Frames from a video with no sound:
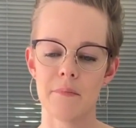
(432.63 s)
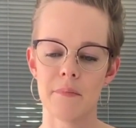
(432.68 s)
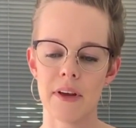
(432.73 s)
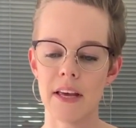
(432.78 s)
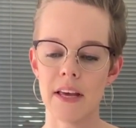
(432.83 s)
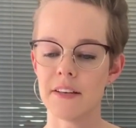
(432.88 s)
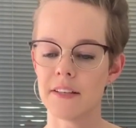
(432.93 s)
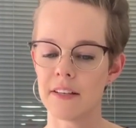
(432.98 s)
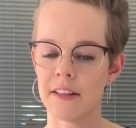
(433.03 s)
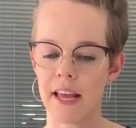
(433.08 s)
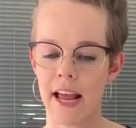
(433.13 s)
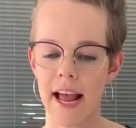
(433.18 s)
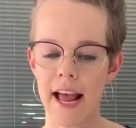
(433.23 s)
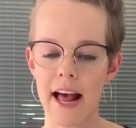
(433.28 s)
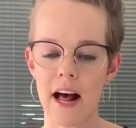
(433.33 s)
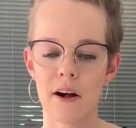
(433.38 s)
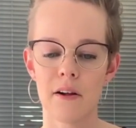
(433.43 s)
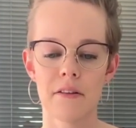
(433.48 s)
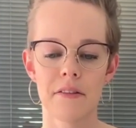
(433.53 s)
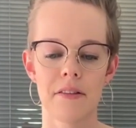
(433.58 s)
into their
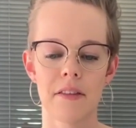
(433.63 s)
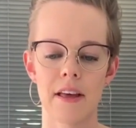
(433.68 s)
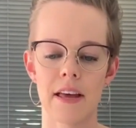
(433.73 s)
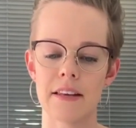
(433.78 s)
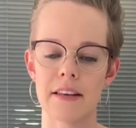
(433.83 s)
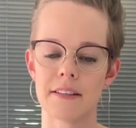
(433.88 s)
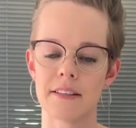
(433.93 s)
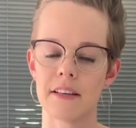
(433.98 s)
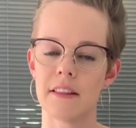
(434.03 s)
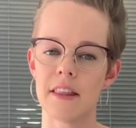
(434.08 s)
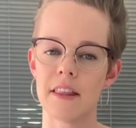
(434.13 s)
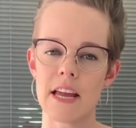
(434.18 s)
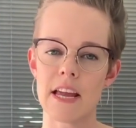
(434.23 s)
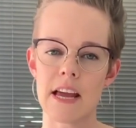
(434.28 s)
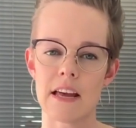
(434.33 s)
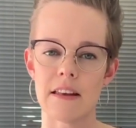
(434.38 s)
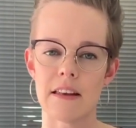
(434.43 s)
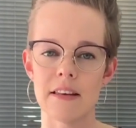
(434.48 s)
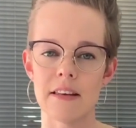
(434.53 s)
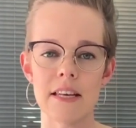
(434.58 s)
health, into
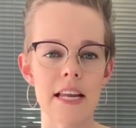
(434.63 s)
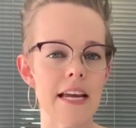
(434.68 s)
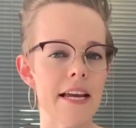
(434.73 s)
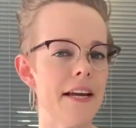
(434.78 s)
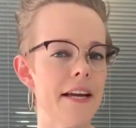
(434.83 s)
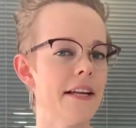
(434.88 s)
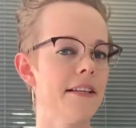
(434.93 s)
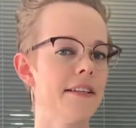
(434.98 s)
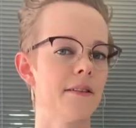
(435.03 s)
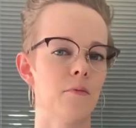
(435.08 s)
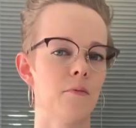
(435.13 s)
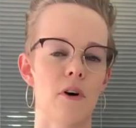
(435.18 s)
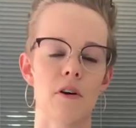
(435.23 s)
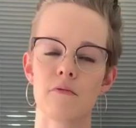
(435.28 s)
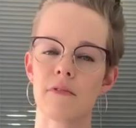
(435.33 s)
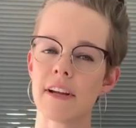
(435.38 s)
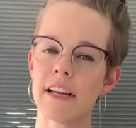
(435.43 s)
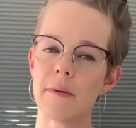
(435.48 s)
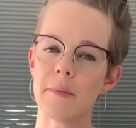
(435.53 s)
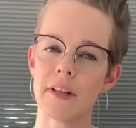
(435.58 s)
their needs, what
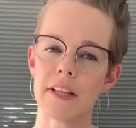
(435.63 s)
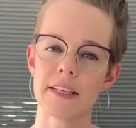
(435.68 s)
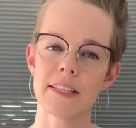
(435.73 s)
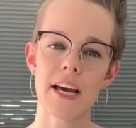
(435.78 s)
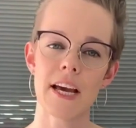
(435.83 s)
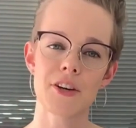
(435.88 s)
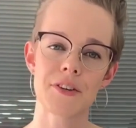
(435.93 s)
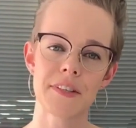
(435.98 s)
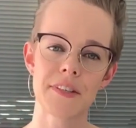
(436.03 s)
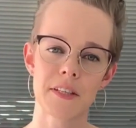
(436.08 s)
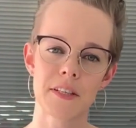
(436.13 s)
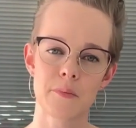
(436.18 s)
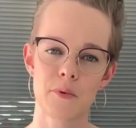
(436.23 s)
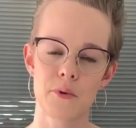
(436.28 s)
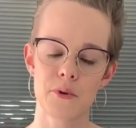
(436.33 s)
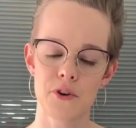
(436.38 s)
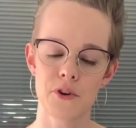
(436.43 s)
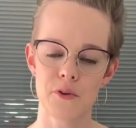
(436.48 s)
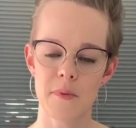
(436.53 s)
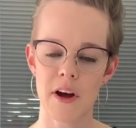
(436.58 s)
rehabilitation
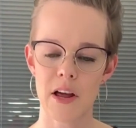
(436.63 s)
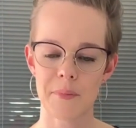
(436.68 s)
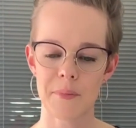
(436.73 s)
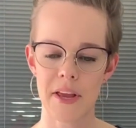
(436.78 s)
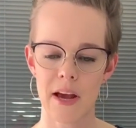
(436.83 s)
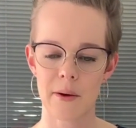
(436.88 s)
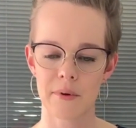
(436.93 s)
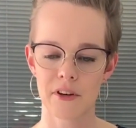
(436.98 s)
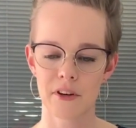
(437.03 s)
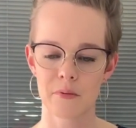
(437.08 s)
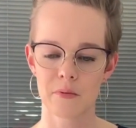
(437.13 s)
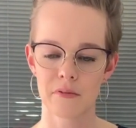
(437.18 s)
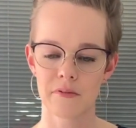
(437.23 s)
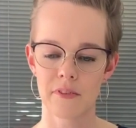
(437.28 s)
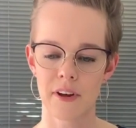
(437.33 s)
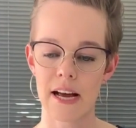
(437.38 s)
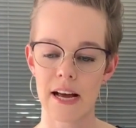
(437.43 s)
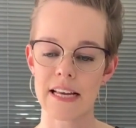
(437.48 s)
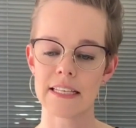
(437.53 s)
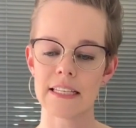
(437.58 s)
support you might be able to
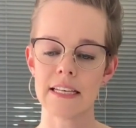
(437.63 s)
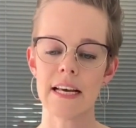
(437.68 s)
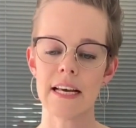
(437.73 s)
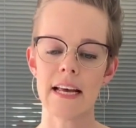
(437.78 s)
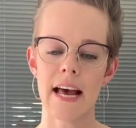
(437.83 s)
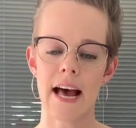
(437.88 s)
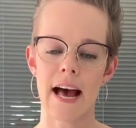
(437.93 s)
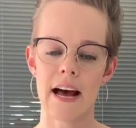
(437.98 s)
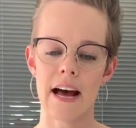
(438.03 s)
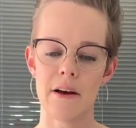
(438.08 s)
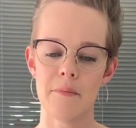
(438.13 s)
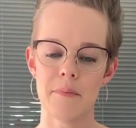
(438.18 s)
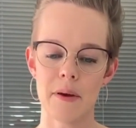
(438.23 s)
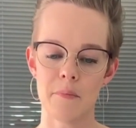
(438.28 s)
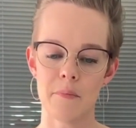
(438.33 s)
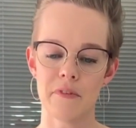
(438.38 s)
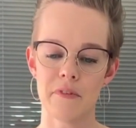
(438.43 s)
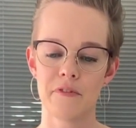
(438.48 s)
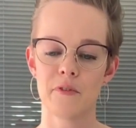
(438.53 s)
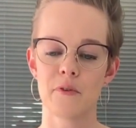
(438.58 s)
provide
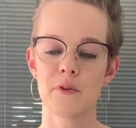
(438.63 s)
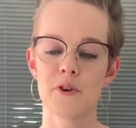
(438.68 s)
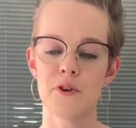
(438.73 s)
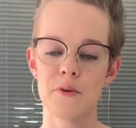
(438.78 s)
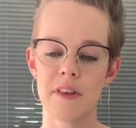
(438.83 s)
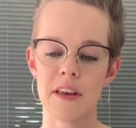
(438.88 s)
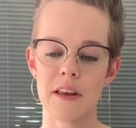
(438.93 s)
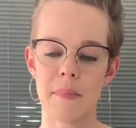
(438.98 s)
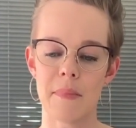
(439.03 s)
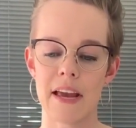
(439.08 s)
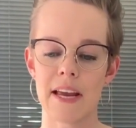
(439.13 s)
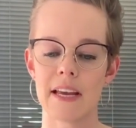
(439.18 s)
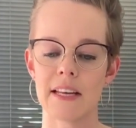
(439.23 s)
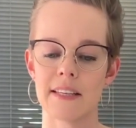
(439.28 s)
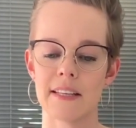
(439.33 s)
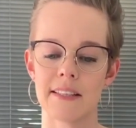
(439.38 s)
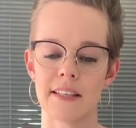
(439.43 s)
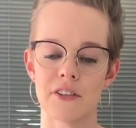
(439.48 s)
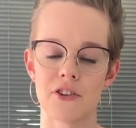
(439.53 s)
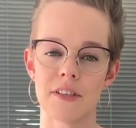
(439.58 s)
before you then make a
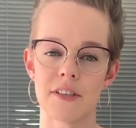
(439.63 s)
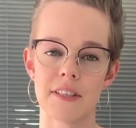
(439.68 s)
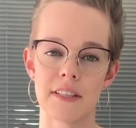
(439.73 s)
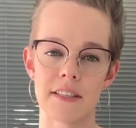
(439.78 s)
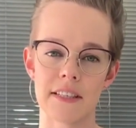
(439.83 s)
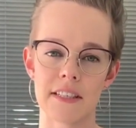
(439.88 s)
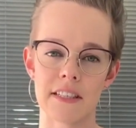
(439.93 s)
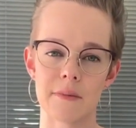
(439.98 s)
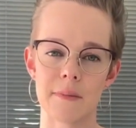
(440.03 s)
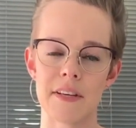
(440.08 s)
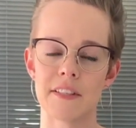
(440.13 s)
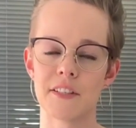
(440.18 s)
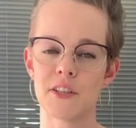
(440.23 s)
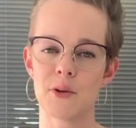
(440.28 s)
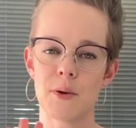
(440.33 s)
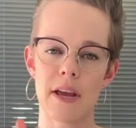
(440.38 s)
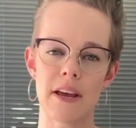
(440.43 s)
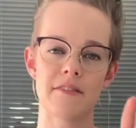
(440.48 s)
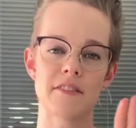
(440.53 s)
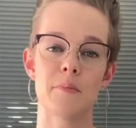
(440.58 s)
decision to dismiss. So
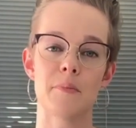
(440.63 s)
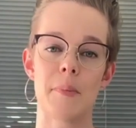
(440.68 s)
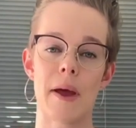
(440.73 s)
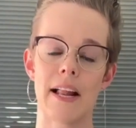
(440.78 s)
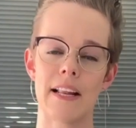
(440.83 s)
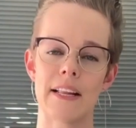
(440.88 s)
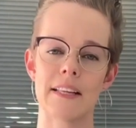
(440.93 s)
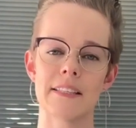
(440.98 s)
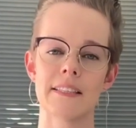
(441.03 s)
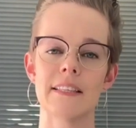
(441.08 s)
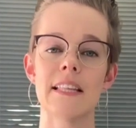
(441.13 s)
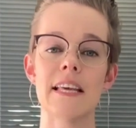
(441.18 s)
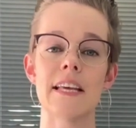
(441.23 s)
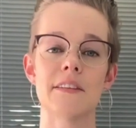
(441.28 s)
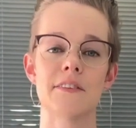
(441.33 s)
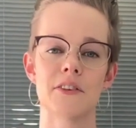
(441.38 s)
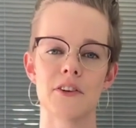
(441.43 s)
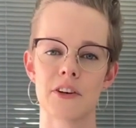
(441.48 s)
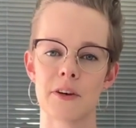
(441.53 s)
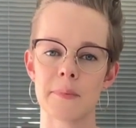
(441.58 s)
you have to balance their
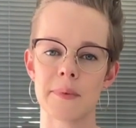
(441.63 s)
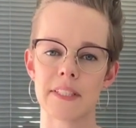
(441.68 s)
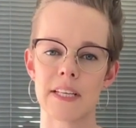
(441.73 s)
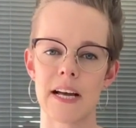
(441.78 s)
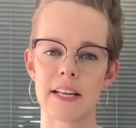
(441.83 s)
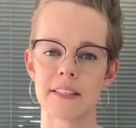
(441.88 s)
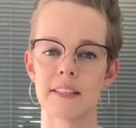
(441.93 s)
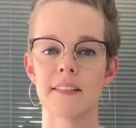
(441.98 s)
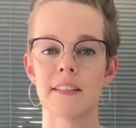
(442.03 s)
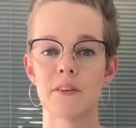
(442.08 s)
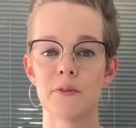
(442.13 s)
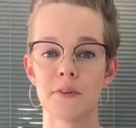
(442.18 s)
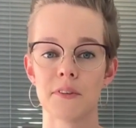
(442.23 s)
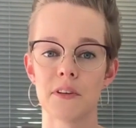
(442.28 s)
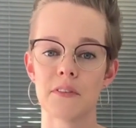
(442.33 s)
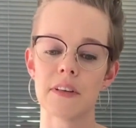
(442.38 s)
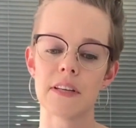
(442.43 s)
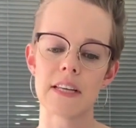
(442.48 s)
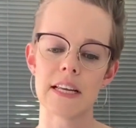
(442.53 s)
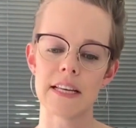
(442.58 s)
circumstances and also
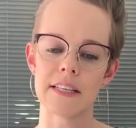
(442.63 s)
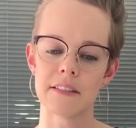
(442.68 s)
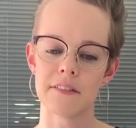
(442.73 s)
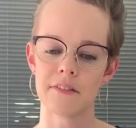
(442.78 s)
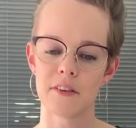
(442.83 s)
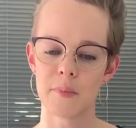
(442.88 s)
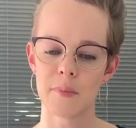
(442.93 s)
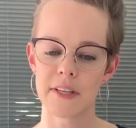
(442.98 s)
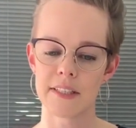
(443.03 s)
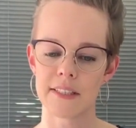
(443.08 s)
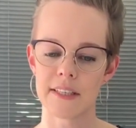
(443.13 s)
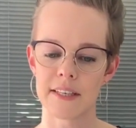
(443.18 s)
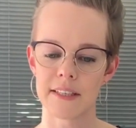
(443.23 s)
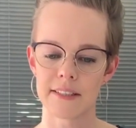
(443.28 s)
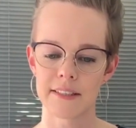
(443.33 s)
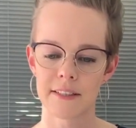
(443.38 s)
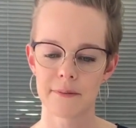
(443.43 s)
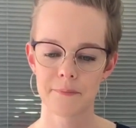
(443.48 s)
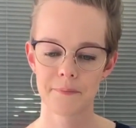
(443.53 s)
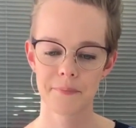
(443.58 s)
the needs of the business.